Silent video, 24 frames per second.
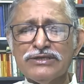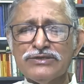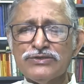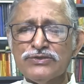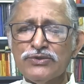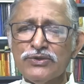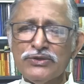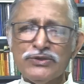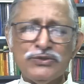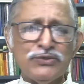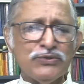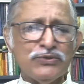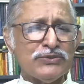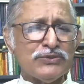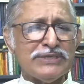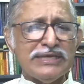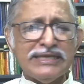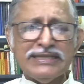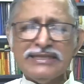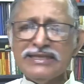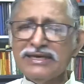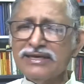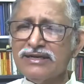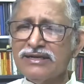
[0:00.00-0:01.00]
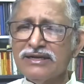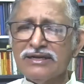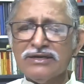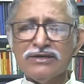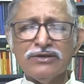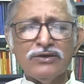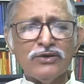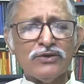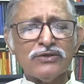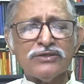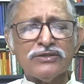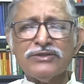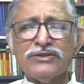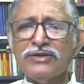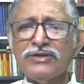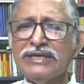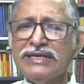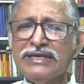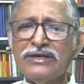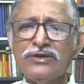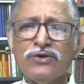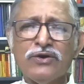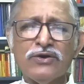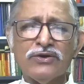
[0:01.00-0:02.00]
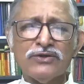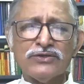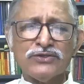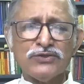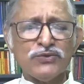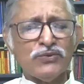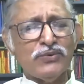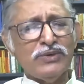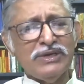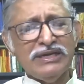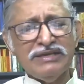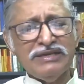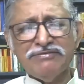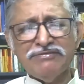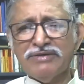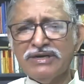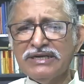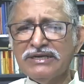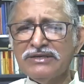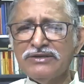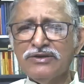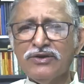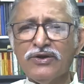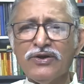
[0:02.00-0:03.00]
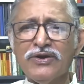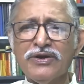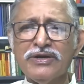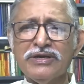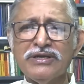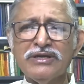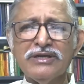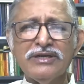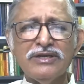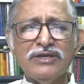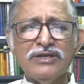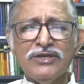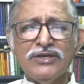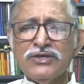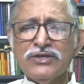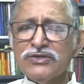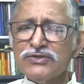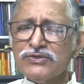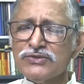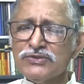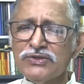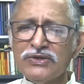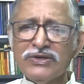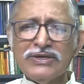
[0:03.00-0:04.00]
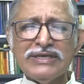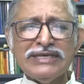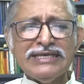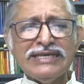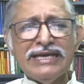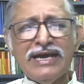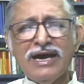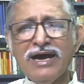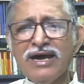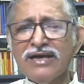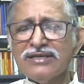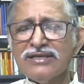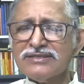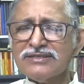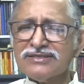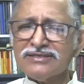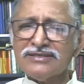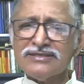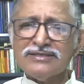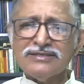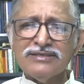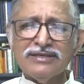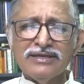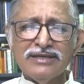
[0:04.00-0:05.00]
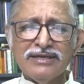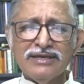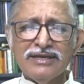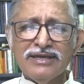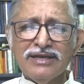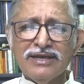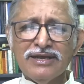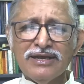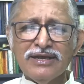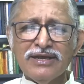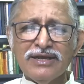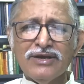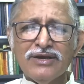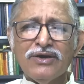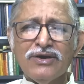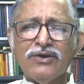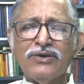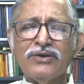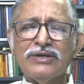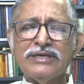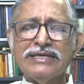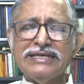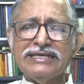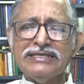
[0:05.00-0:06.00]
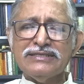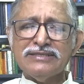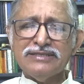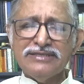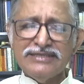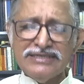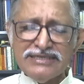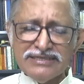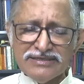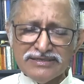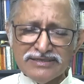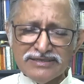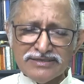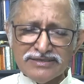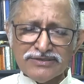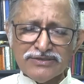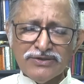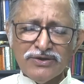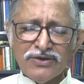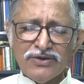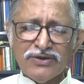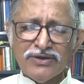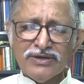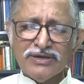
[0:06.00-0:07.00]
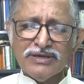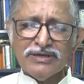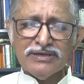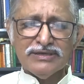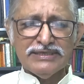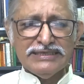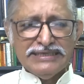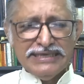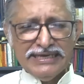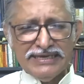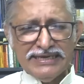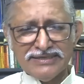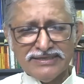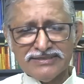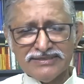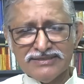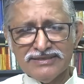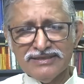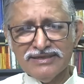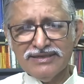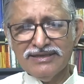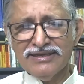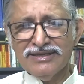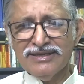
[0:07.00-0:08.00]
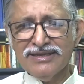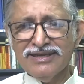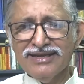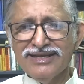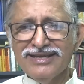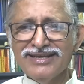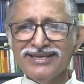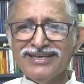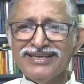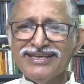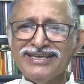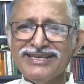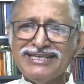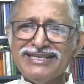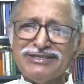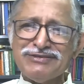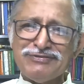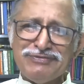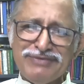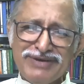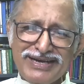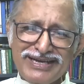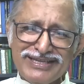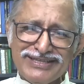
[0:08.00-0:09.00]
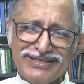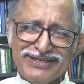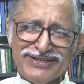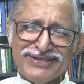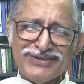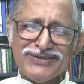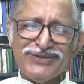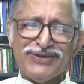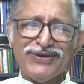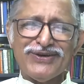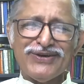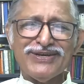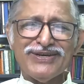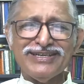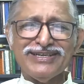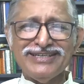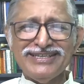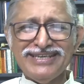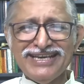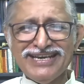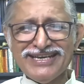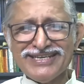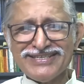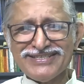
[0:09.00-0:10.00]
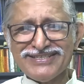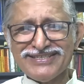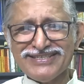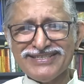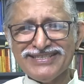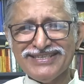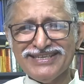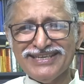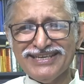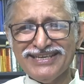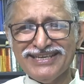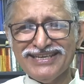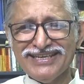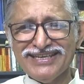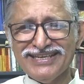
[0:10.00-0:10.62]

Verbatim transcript: So you say there are not three gods, only one God. So he asks, Oh, is Jesus God? Yes. Is Father God? Yes.